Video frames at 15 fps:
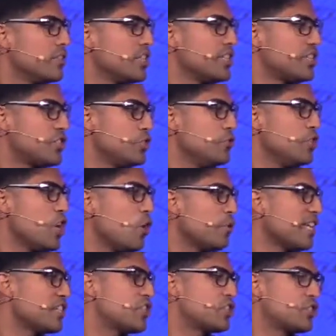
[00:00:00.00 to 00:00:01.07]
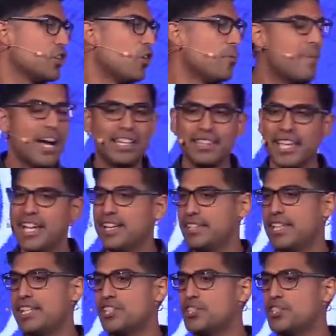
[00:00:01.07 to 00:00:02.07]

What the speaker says: Jesus, you know they stole my land.